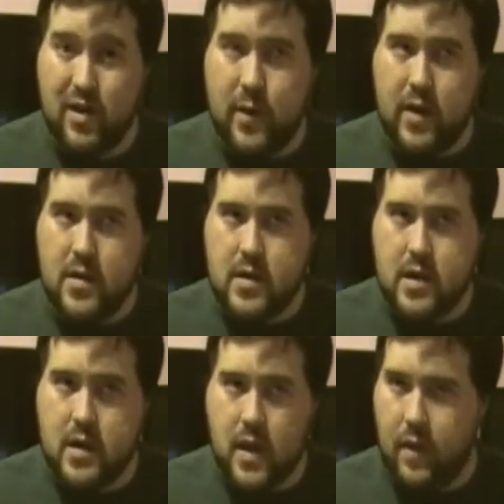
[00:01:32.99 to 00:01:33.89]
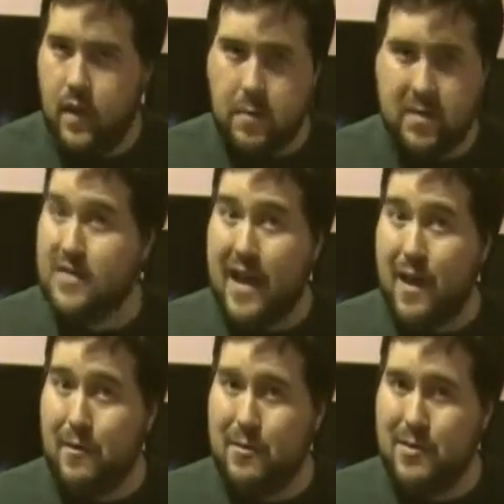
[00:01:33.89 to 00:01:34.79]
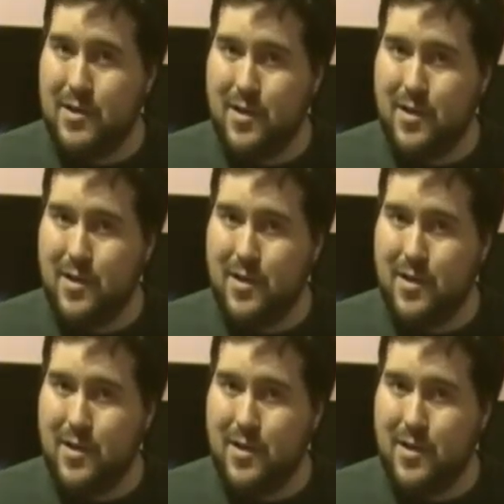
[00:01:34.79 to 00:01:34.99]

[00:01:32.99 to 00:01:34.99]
started, we had nothing but sound.